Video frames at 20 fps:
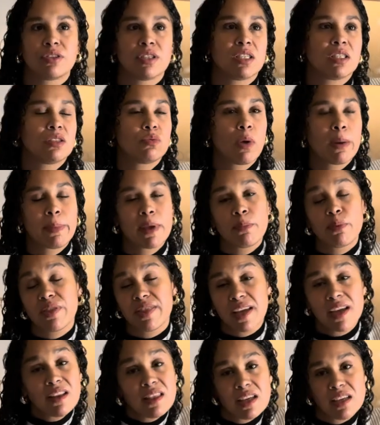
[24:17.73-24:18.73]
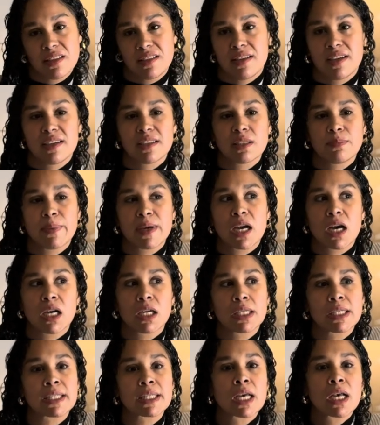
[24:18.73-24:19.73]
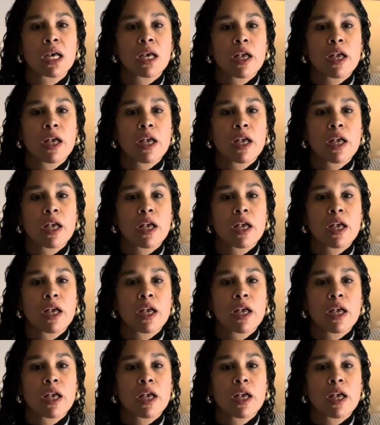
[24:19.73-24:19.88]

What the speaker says: This is why people think these things, because